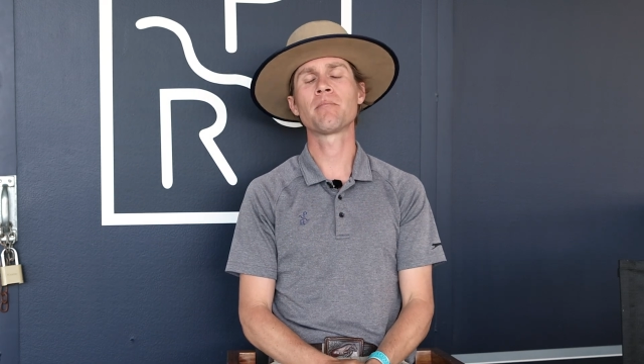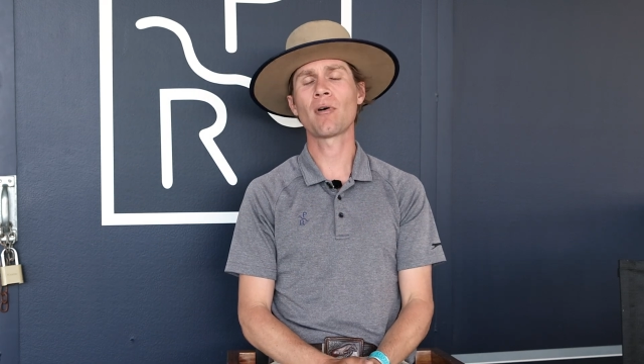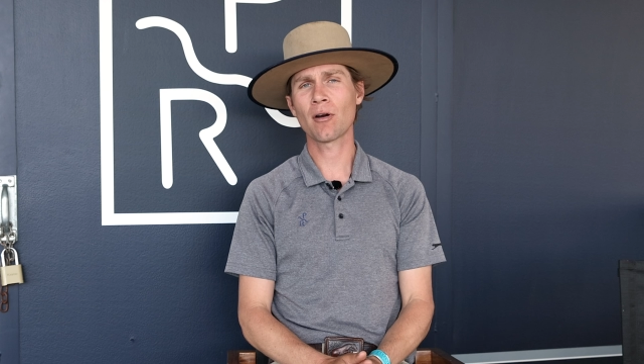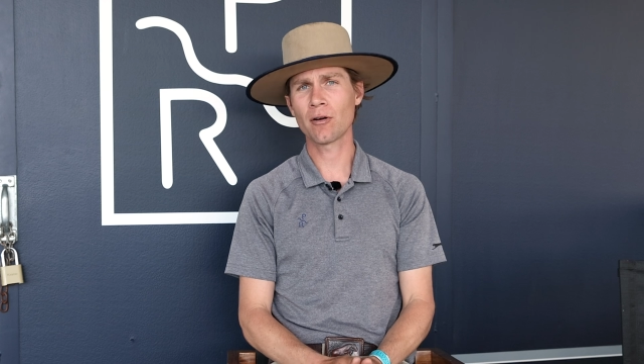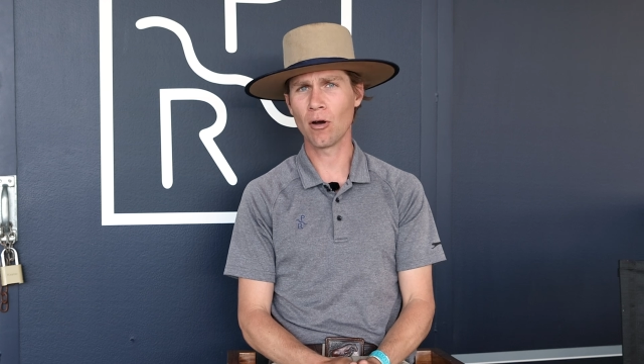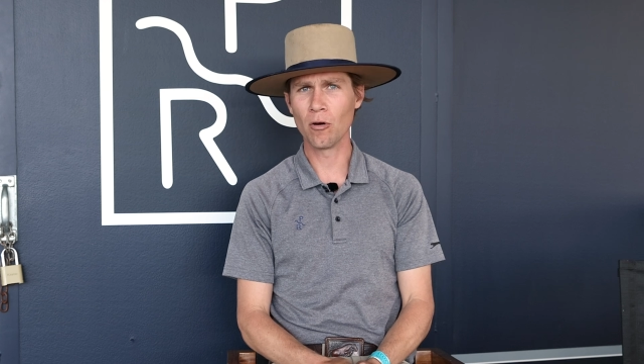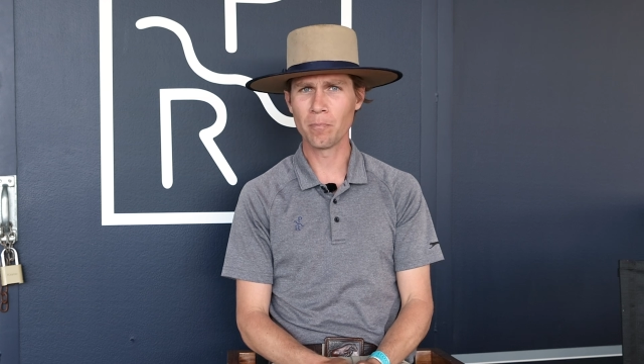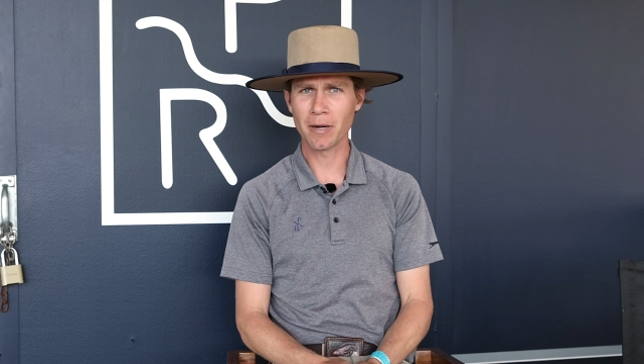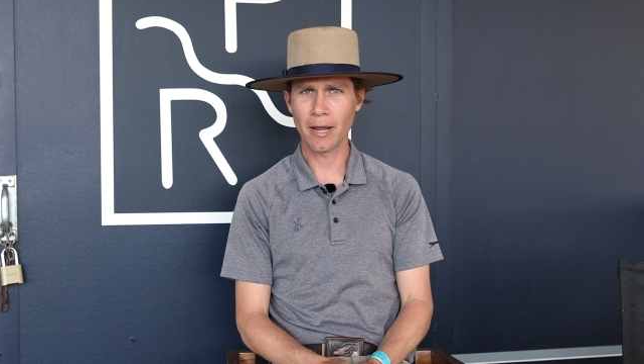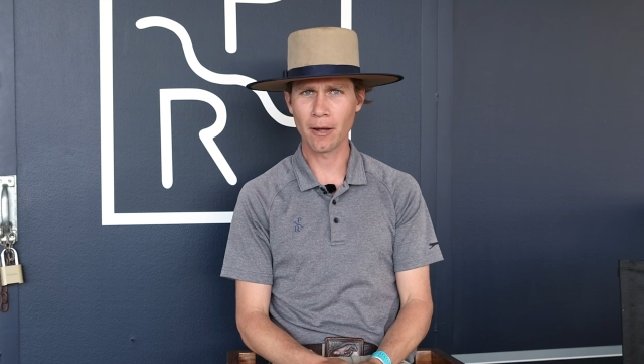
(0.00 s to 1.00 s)
barn
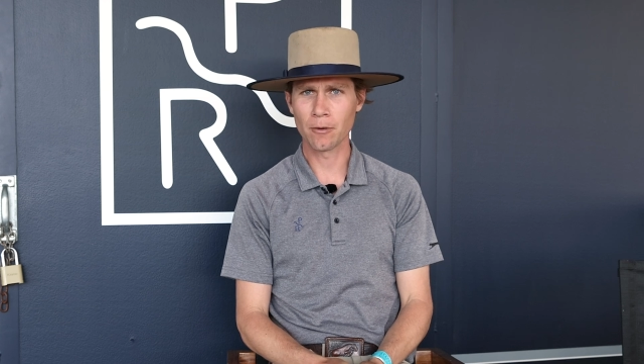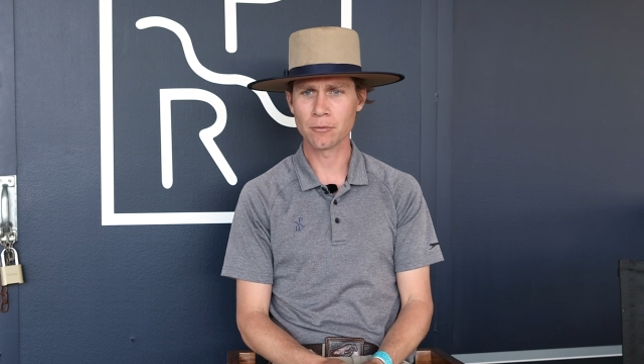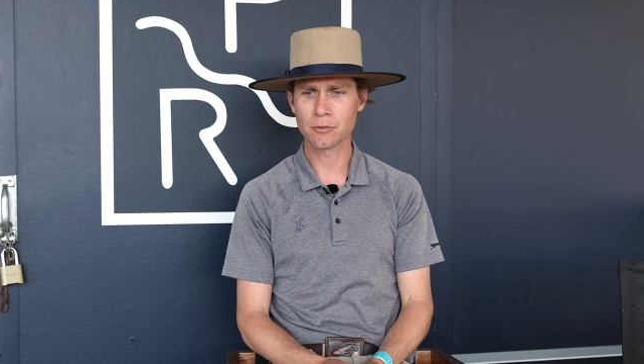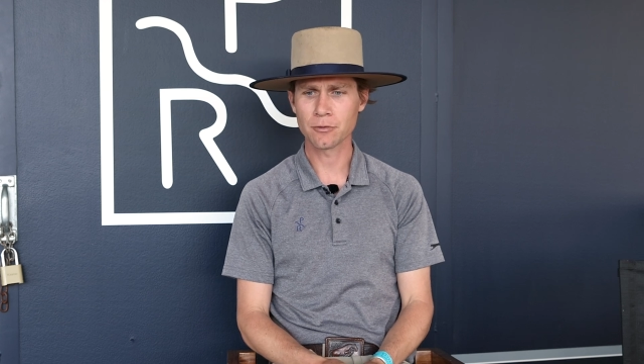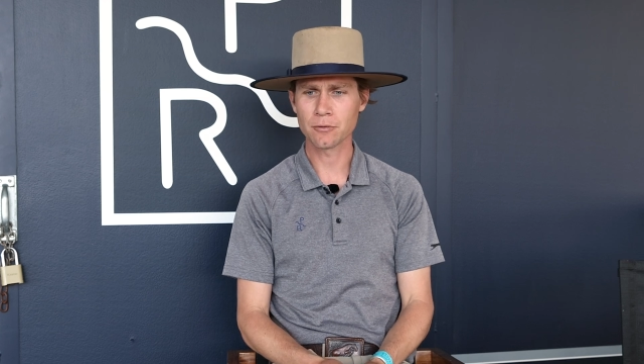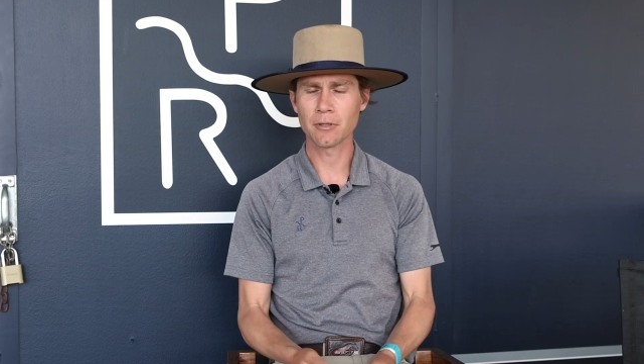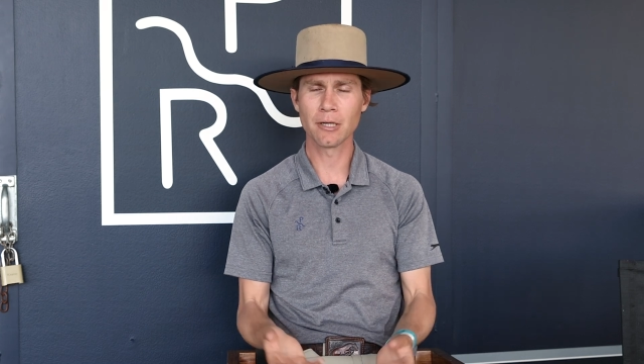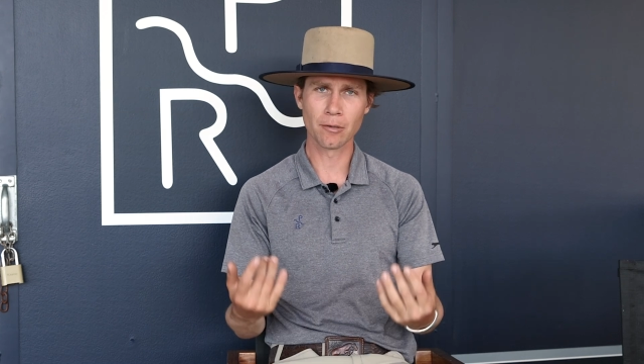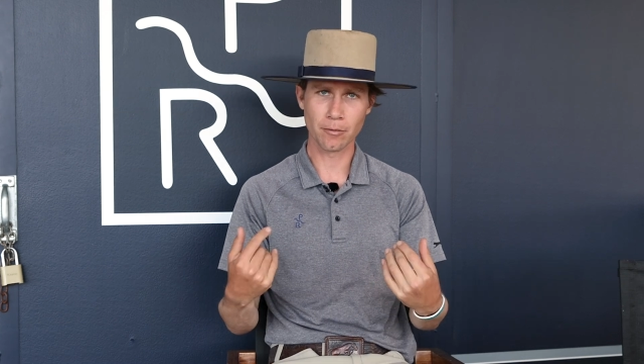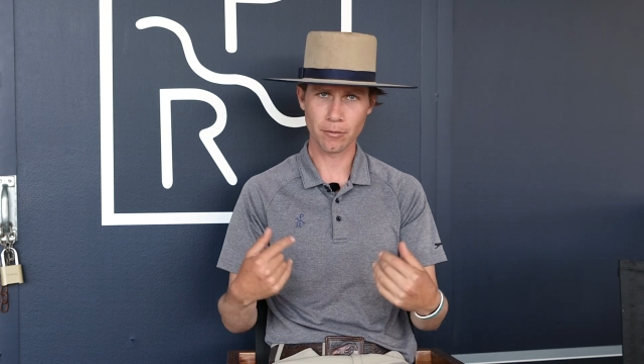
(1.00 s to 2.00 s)
open house
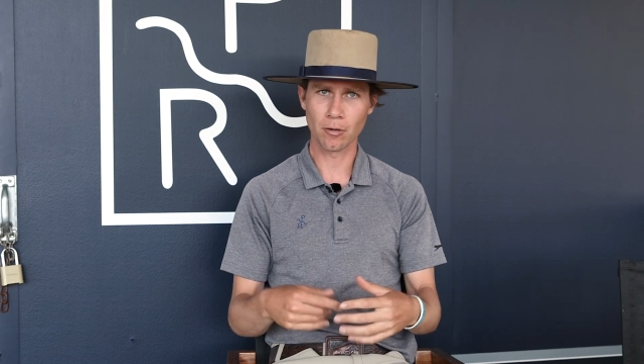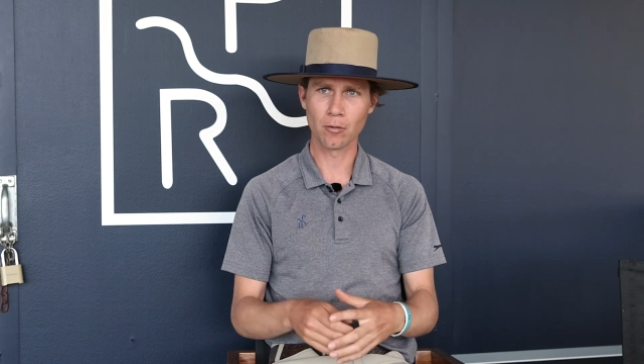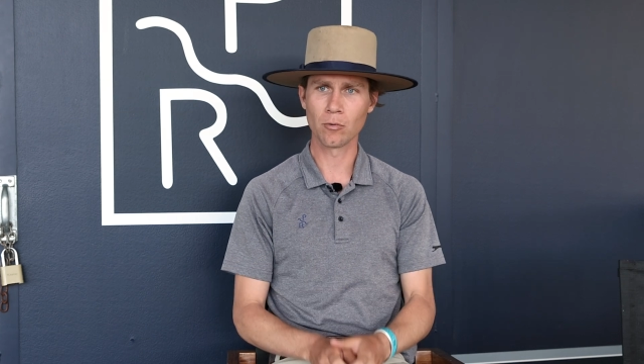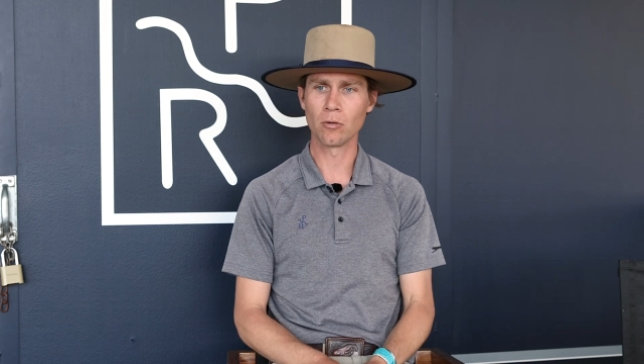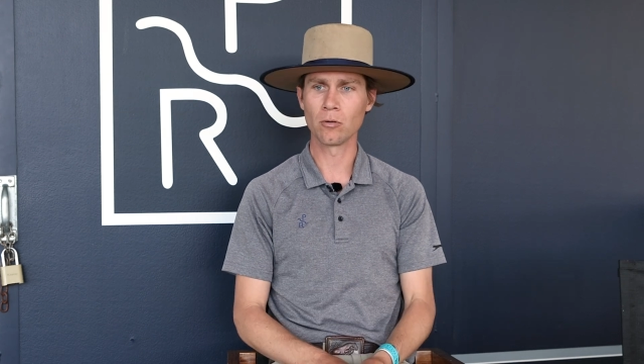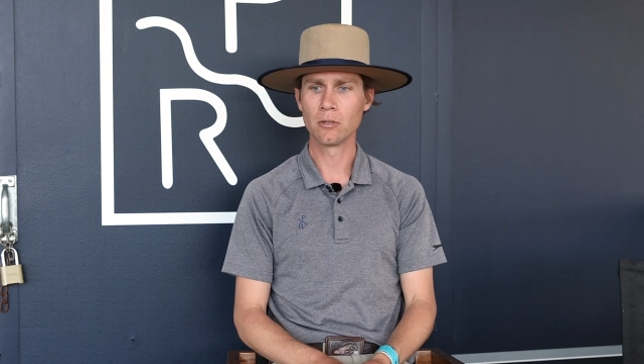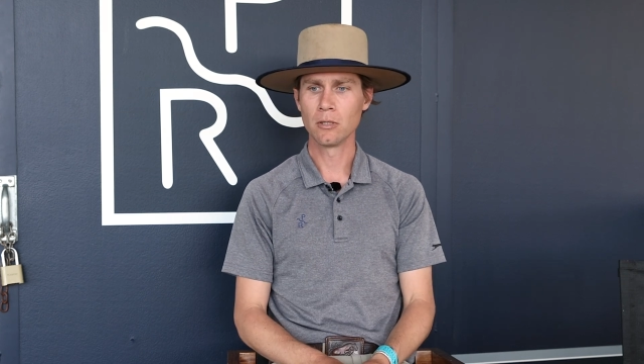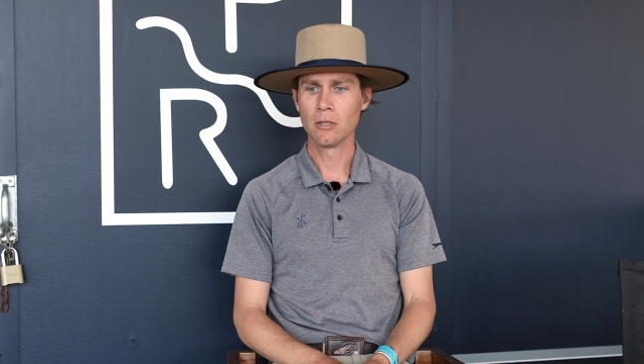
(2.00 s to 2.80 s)
here at Thermal